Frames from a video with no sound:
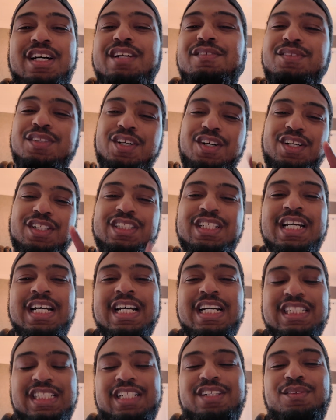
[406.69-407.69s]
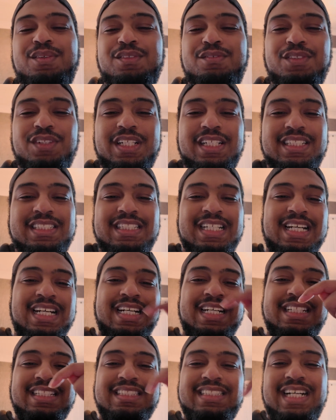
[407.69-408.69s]
And of course, check out all the full links
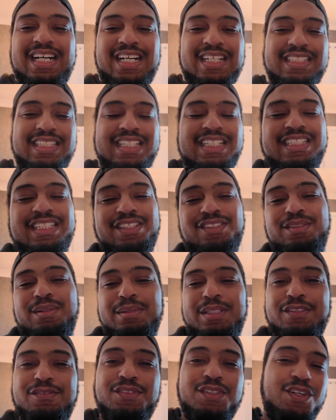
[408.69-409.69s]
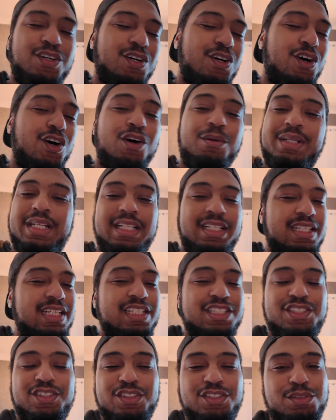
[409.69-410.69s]
down in the description for all my
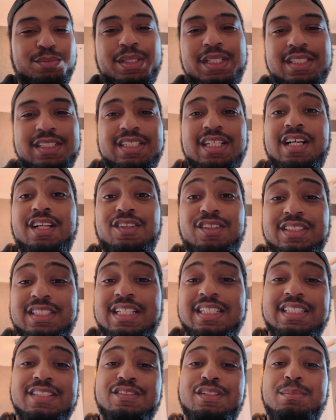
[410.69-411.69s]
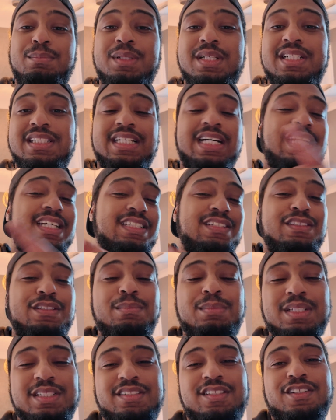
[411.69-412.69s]
dedicated social medias alongside Simpson Plays and
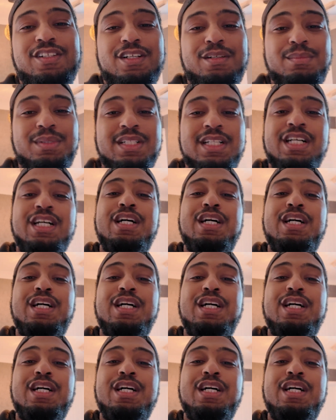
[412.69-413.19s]
simpsonplays.com.